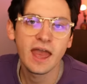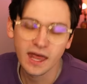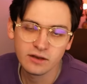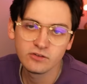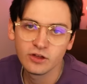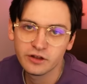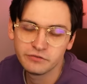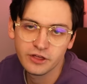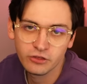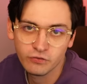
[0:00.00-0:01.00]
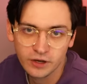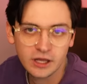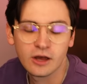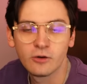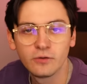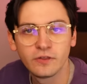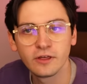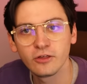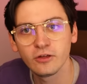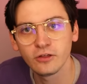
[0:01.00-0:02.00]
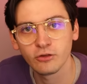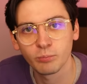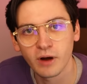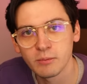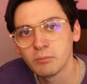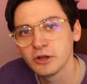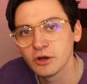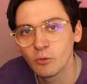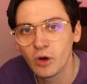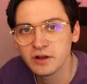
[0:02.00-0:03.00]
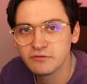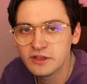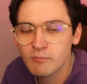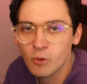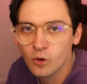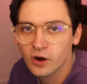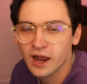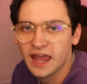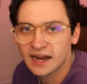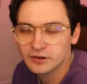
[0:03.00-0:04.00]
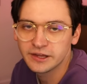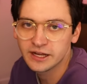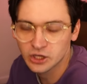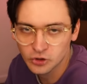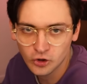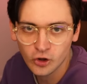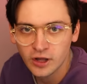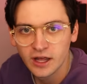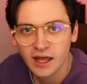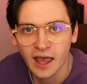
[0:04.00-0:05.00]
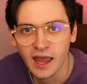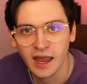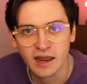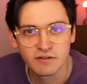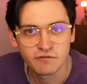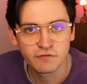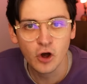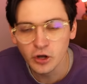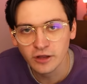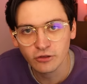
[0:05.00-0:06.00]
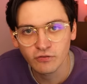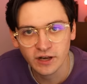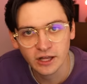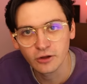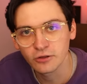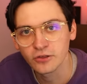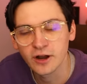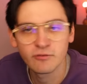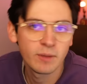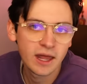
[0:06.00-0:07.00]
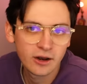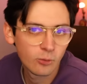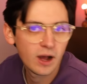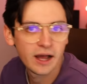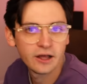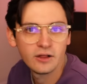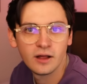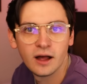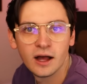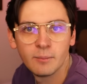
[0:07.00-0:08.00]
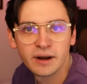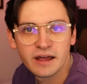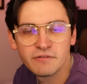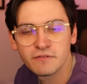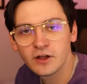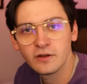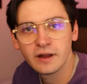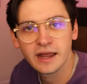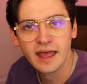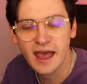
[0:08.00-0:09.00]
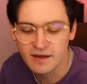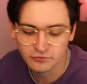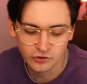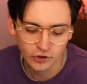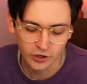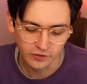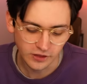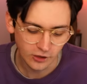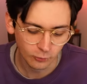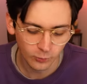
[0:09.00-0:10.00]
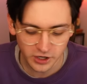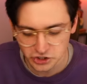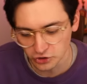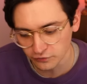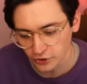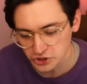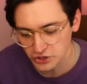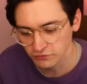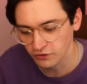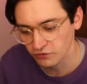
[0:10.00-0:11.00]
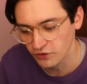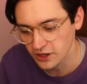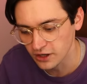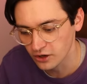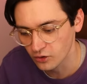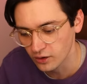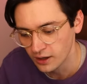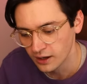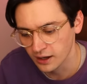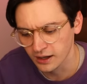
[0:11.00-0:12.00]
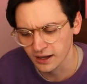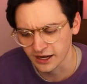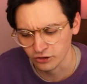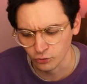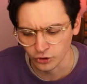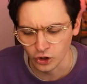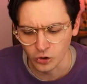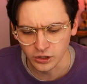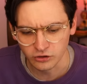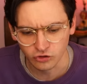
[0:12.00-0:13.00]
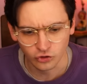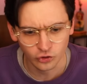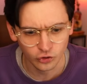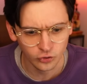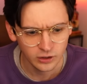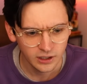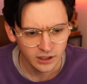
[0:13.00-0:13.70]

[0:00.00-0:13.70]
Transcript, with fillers: end of this video. This is probably one of the more analytical and focused videos that I've made in a while, uh, but I felt like after the original version of this video, uh, I sort of owed it to